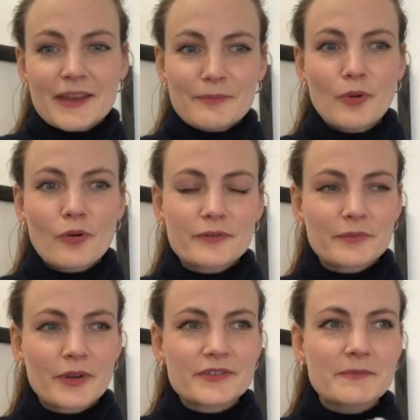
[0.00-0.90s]

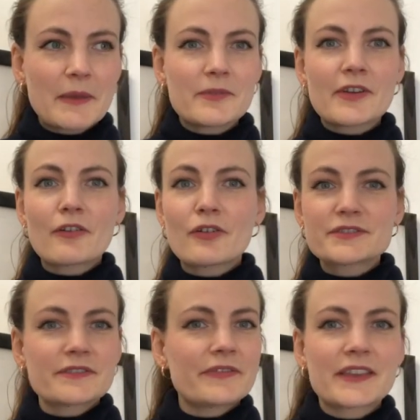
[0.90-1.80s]
important because maybe there are
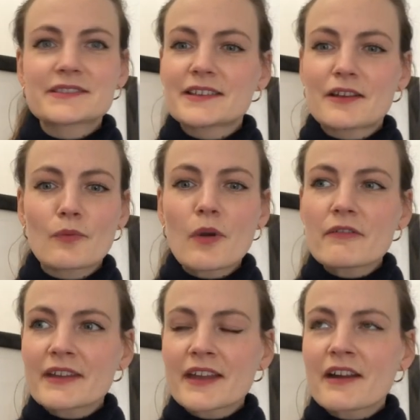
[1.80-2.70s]
lots of things that are
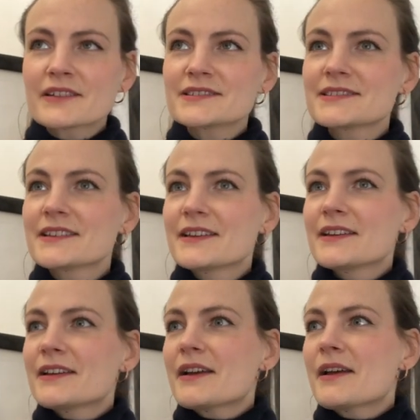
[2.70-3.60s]
worrying us.
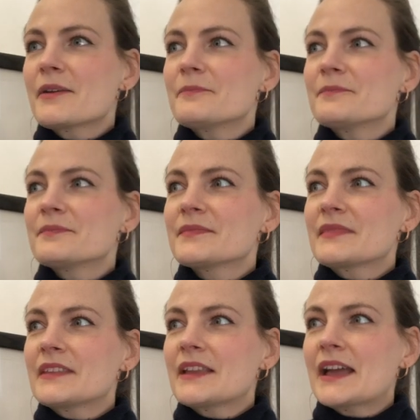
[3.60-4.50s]

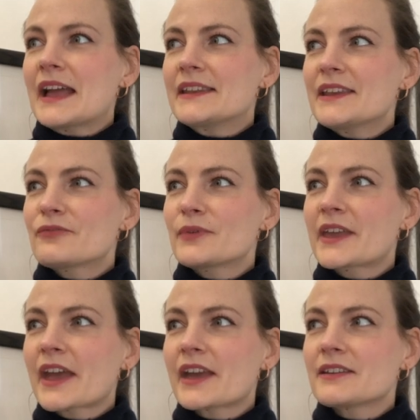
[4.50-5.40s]
And if we
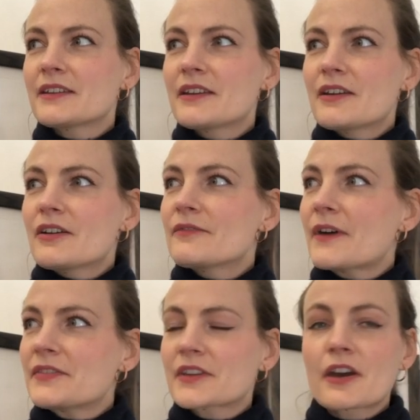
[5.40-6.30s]
can
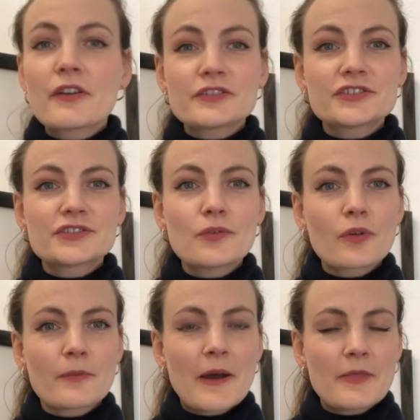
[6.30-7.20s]
find the courage to
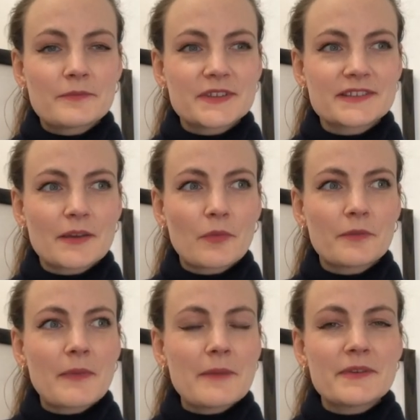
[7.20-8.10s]
talk about them to
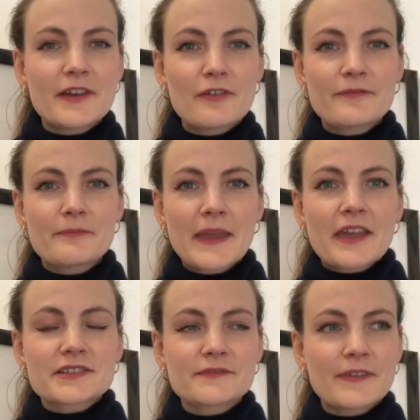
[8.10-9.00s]
someone, maybe they'll
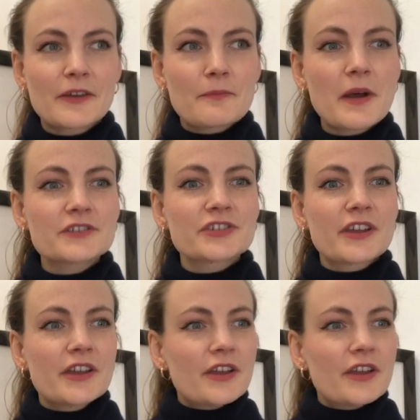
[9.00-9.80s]
make us feel much